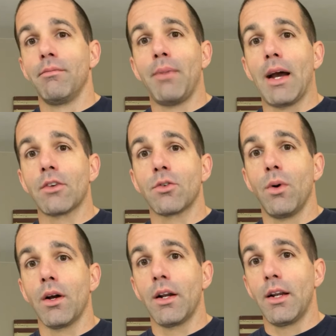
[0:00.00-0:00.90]
back
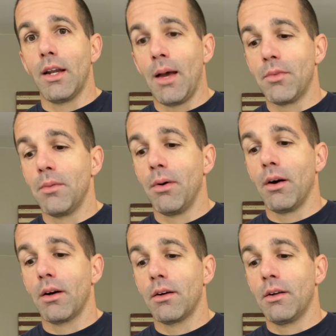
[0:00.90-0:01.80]
squatted an empty
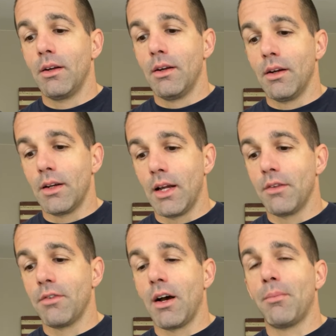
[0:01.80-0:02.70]
bar, a
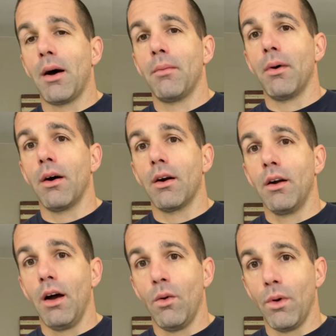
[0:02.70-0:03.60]
95 pound
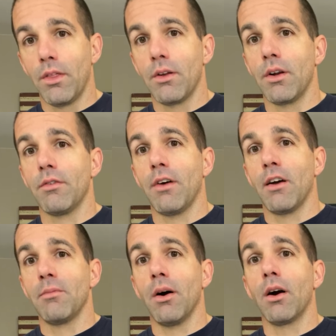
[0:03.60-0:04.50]
bar, a
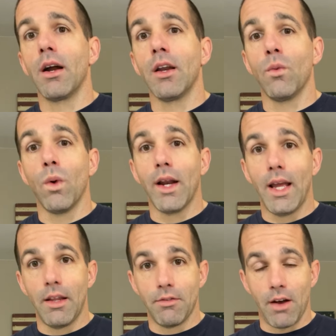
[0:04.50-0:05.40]
135 bar, and a
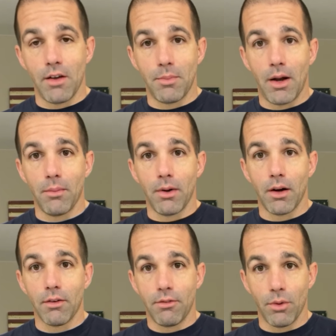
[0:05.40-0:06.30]
185 pound
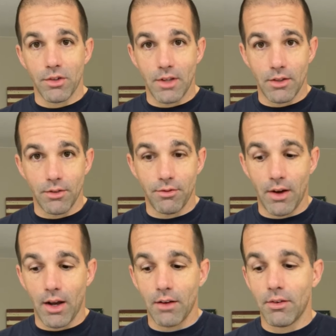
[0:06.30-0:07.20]
bar, four sets of
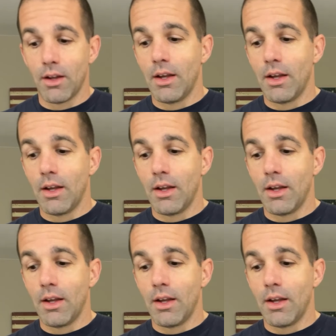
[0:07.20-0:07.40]
five.